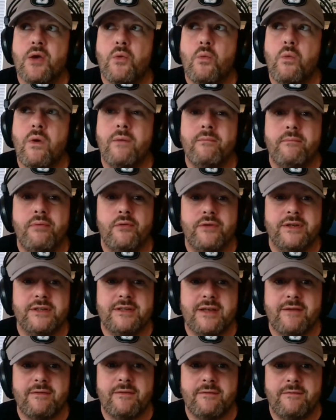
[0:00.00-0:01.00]

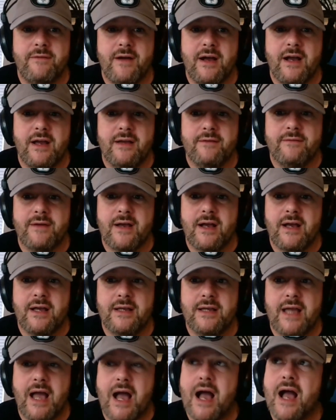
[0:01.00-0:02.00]
1.75.
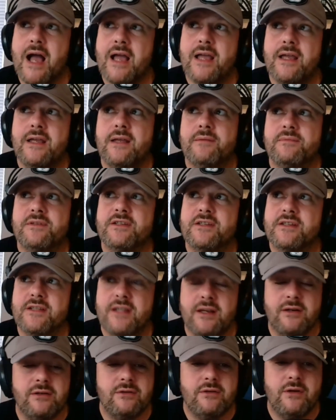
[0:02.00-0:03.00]
I am
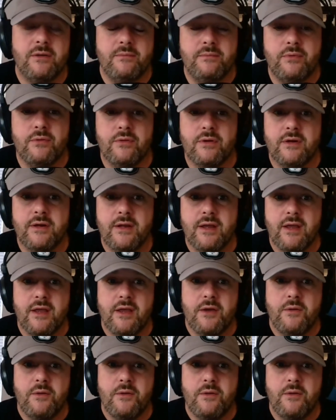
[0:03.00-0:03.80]
still on board